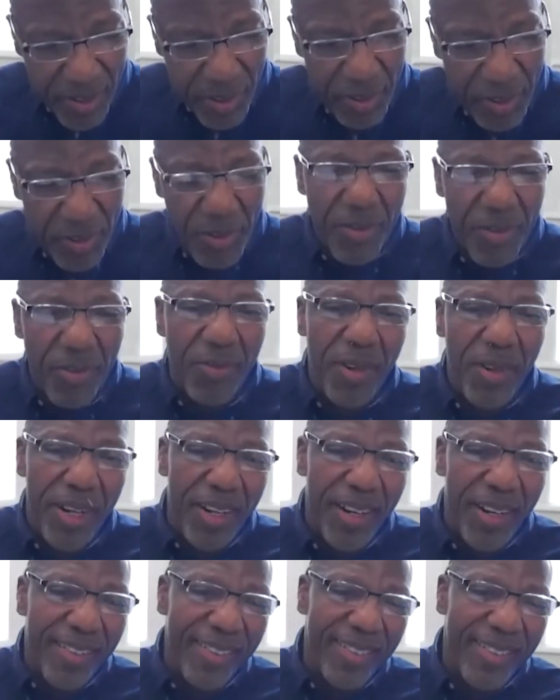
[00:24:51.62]
school
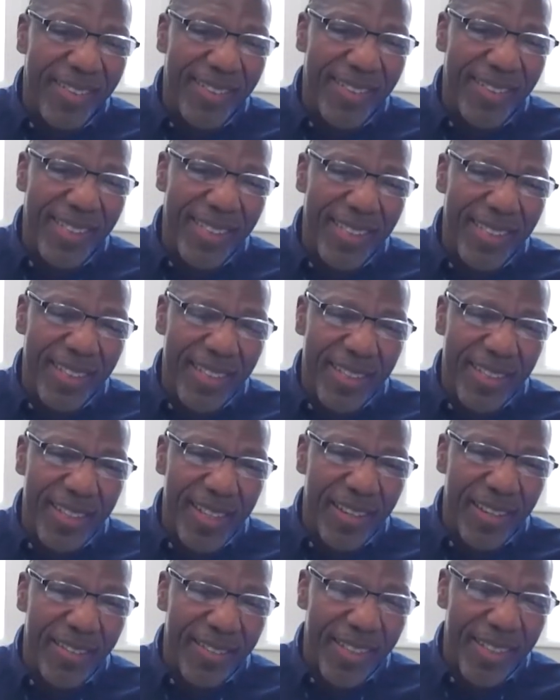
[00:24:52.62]
where
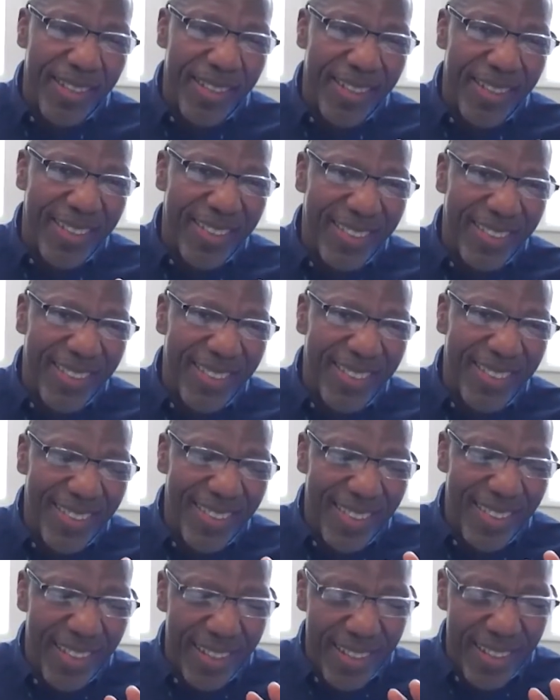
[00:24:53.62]
you know the
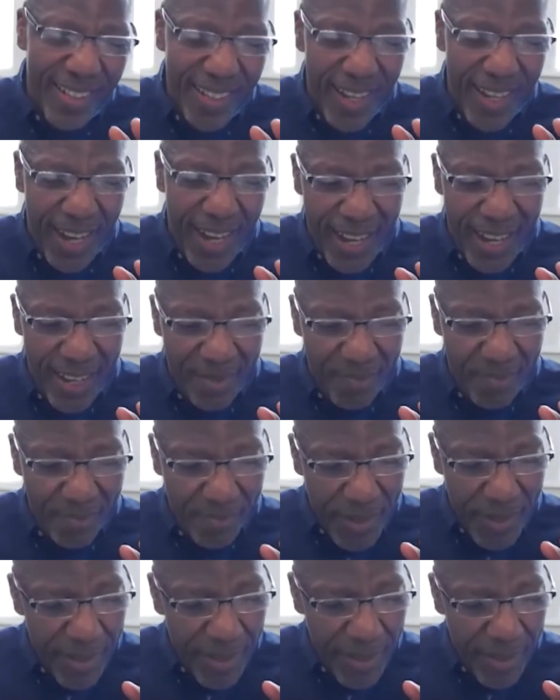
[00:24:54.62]
the um,